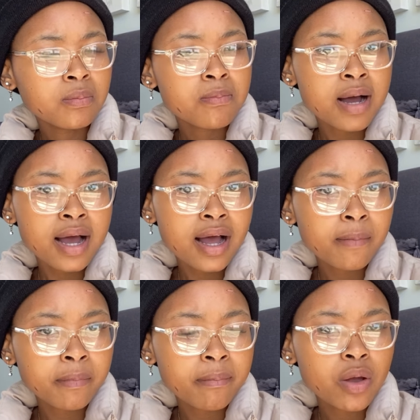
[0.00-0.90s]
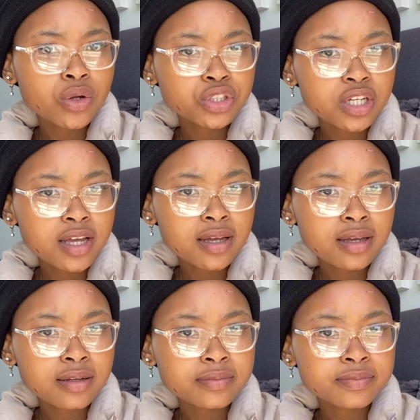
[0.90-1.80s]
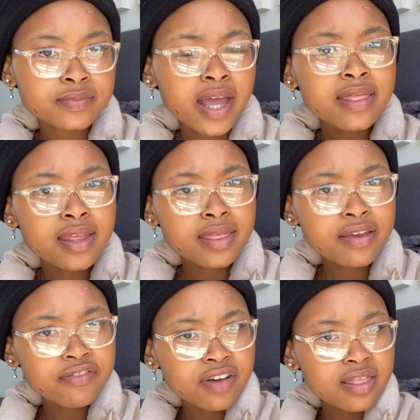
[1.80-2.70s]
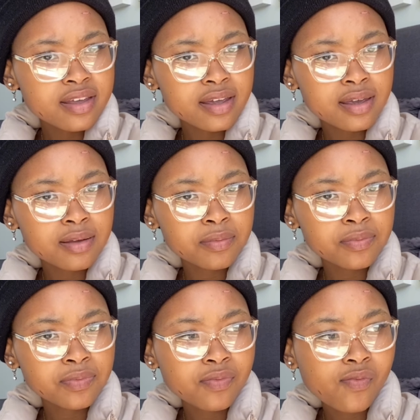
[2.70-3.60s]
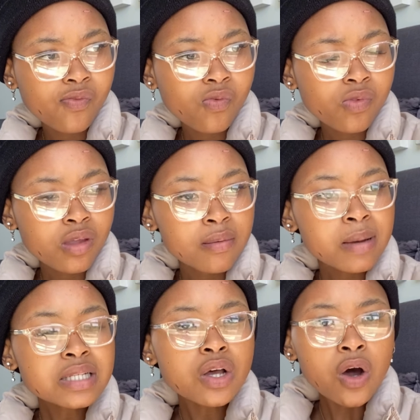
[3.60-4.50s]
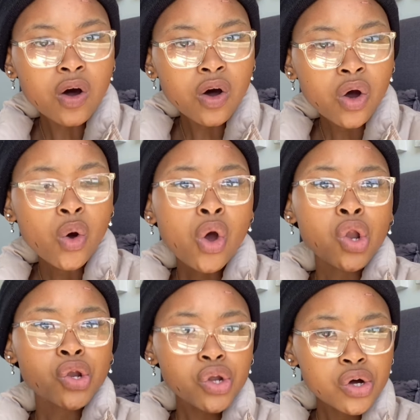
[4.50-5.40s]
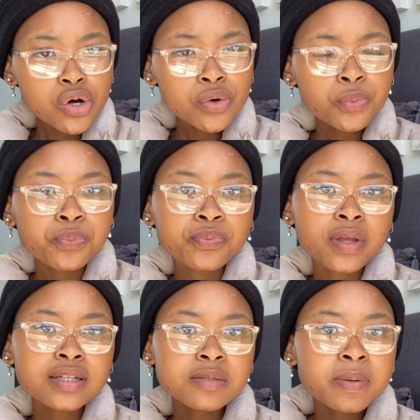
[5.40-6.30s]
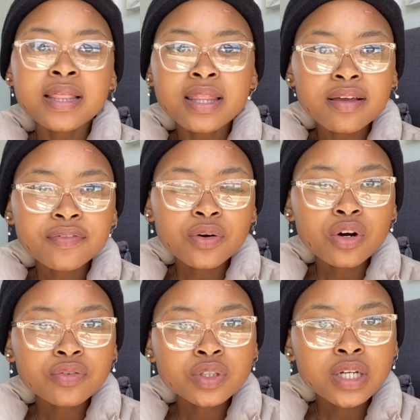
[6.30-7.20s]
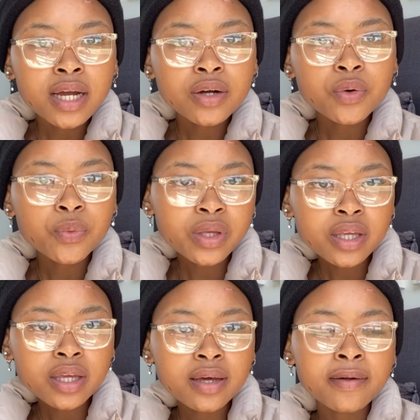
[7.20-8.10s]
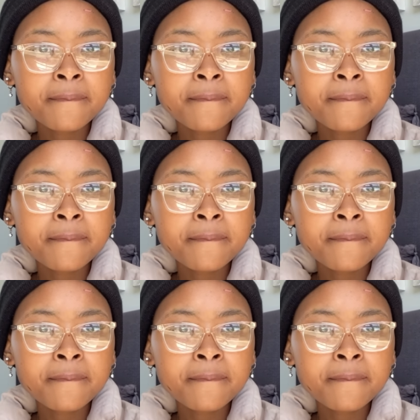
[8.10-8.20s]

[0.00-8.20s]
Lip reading: Baham, we'll check. And then they found the hair. But oh no, it's been there for over like a week.